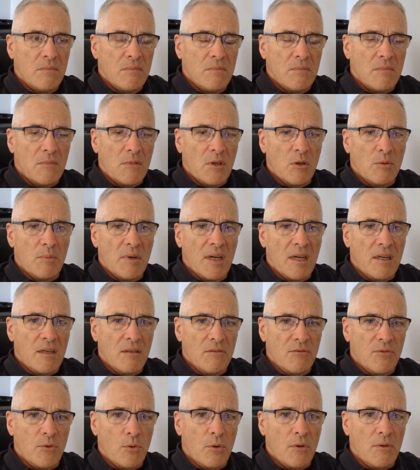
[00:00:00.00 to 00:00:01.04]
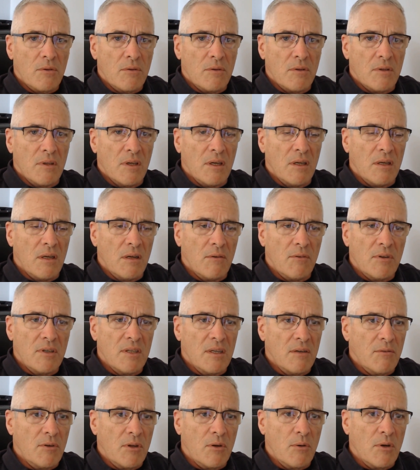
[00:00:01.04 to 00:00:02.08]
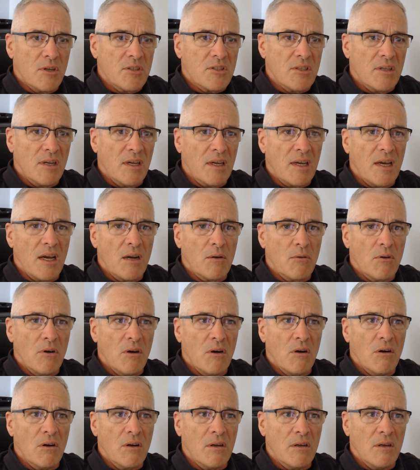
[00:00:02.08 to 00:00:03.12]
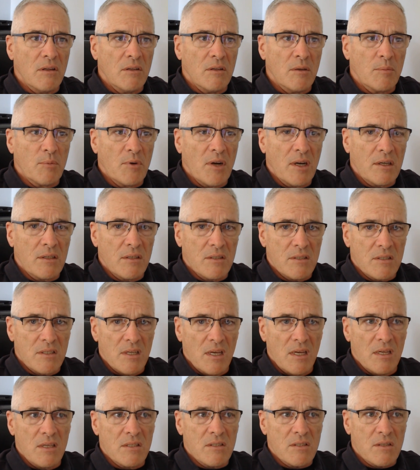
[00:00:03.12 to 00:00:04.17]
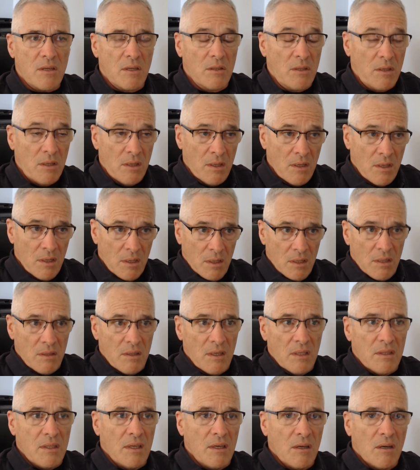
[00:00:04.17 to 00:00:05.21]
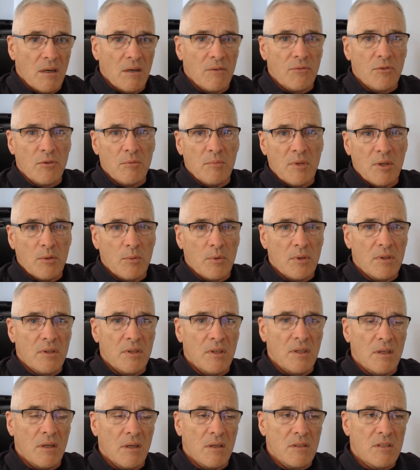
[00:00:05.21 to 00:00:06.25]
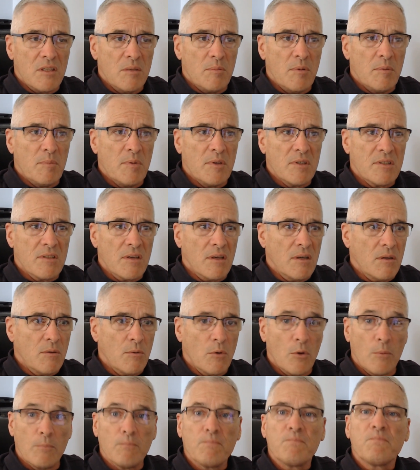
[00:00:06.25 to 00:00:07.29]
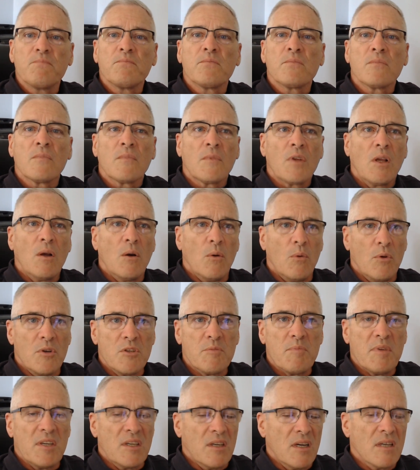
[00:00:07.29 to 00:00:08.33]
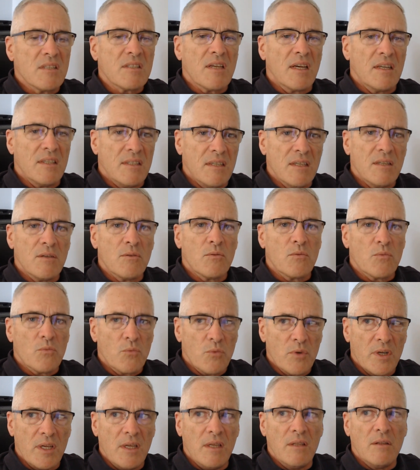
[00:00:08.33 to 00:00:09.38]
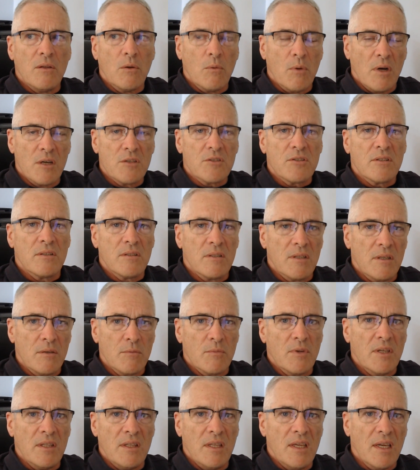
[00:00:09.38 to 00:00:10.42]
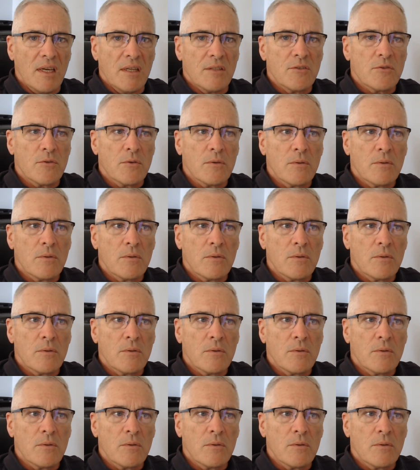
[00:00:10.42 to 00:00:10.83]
Go back and forth. And that every question I got wrong in the practice test that they offered me with the CPP study group was because I didn't read the question, didn't read the answer.